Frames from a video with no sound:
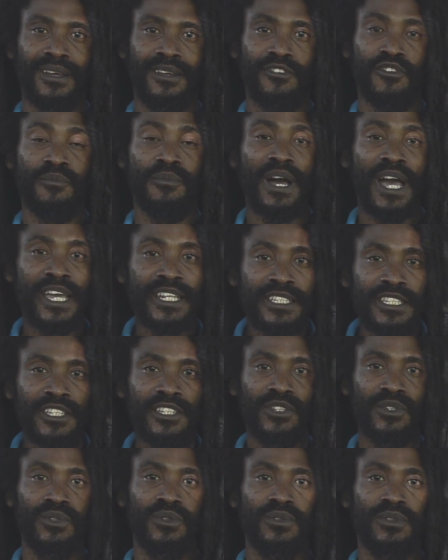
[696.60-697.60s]
Reminding
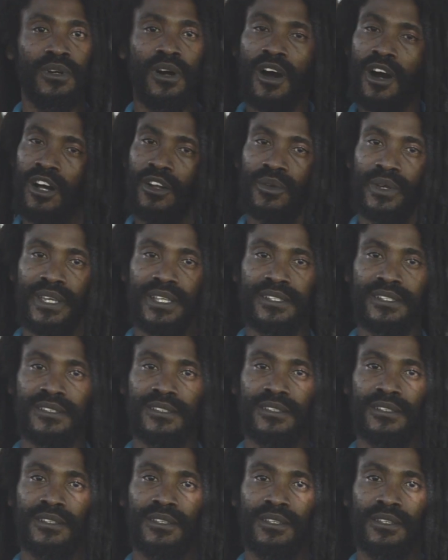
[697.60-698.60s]
you always,
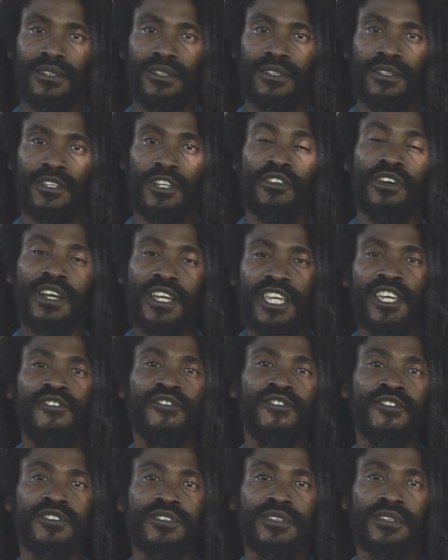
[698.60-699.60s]
you're a gift
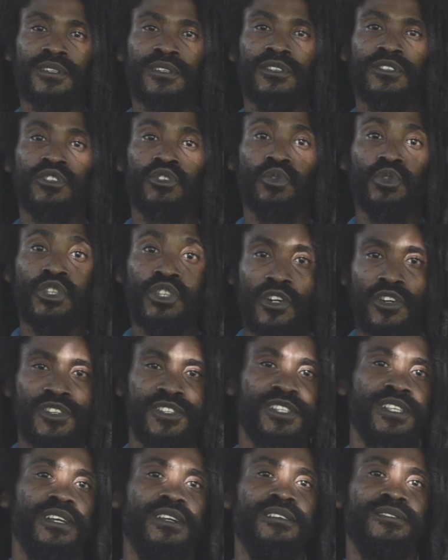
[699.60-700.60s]
to
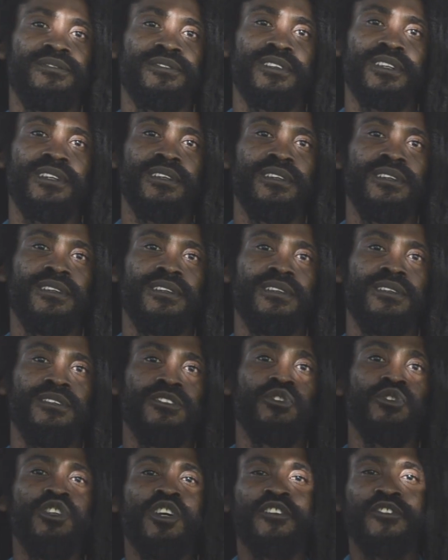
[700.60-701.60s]
yourself,
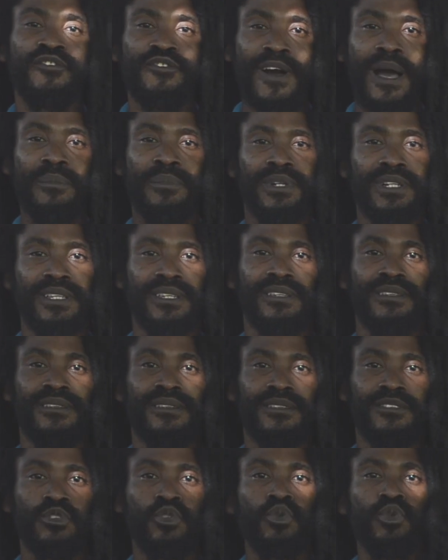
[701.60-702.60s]
to your family,
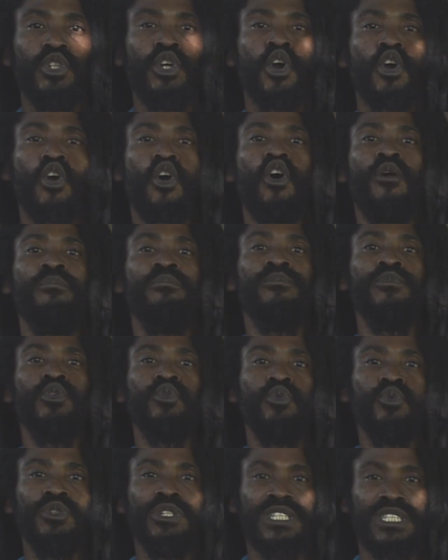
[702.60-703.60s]
to your
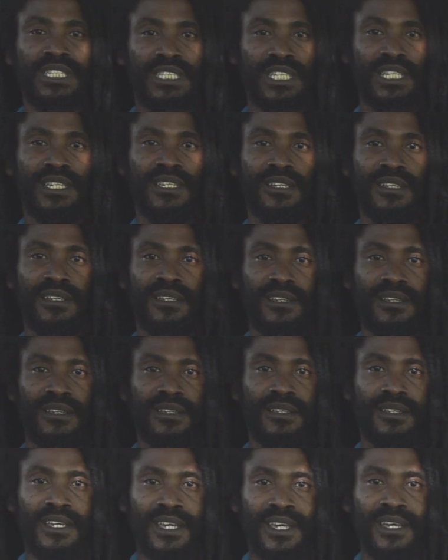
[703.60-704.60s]
community,
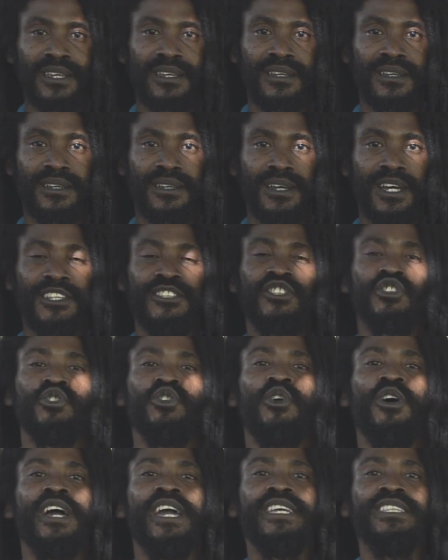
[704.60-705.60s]
yeah? And to
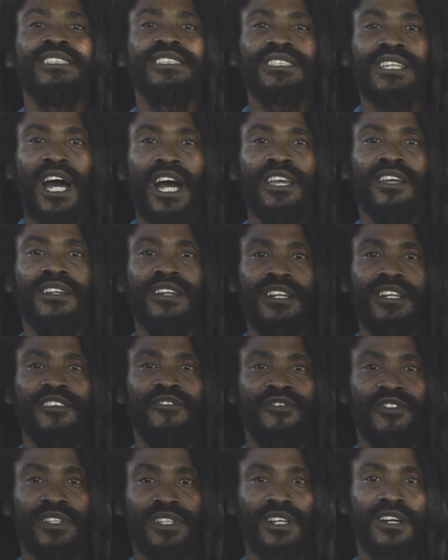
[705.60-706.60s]
your entire
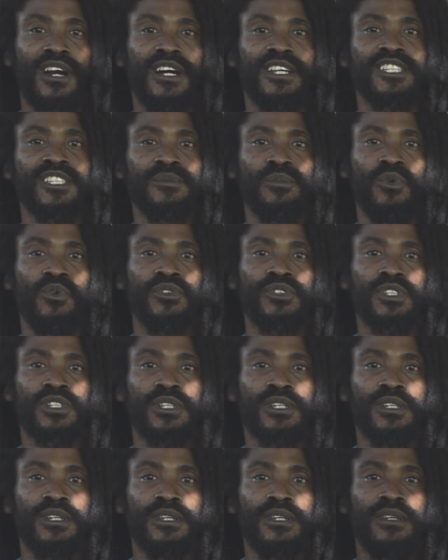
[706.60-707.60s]
living cosmos.
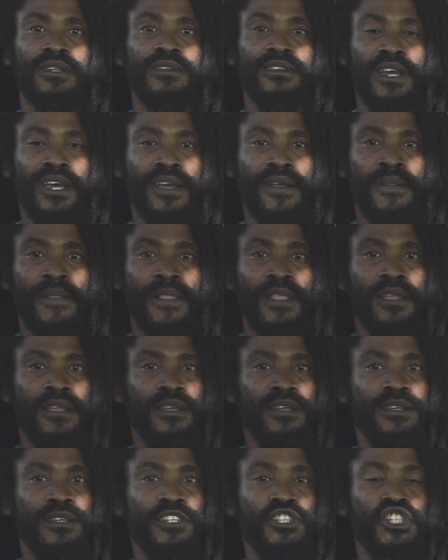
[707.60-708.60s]
Yeah?
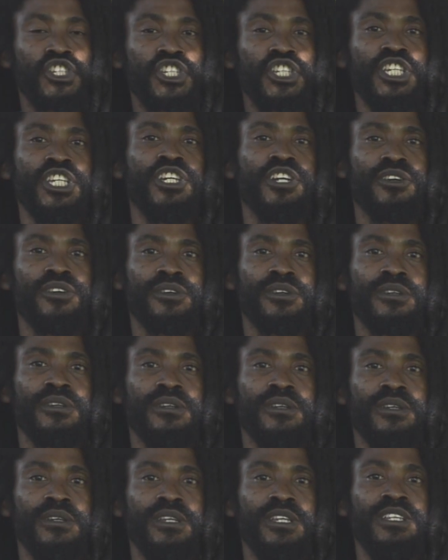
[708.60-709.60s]
Share
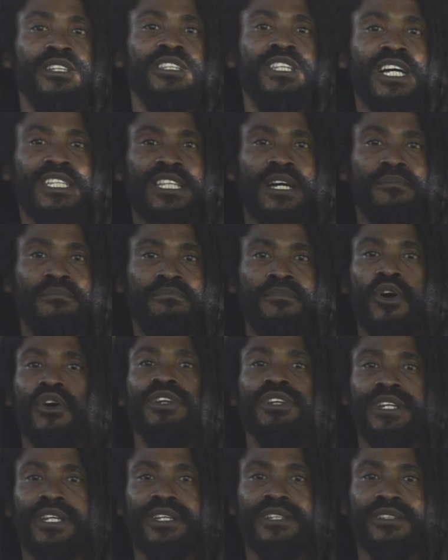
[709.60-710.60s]
in that
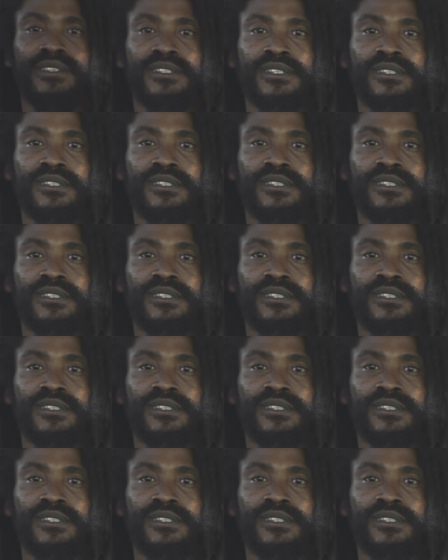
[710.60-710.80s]
abundance.